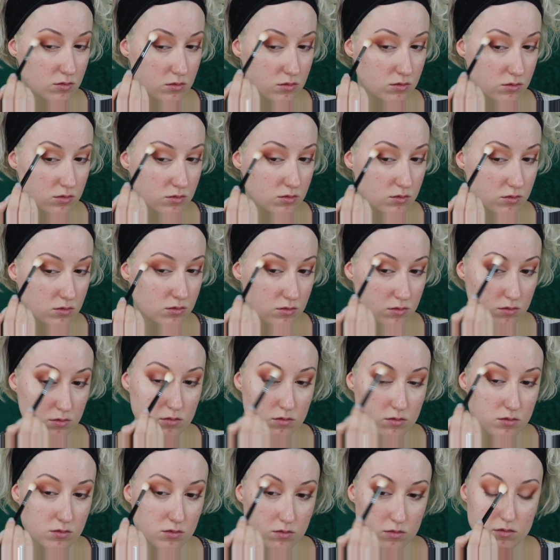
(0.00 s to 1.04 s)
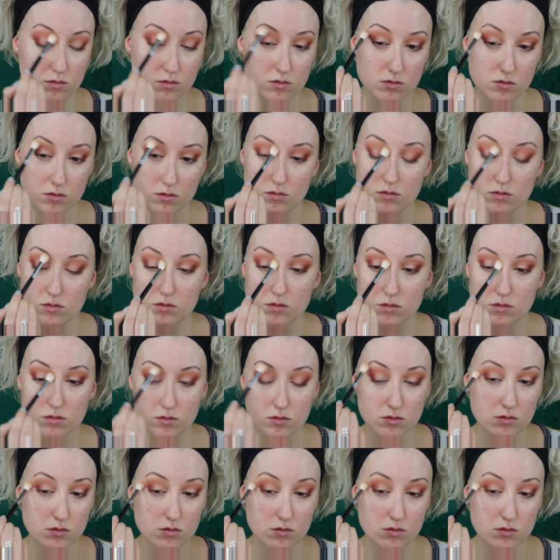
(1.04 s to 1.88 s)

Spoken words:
(silence)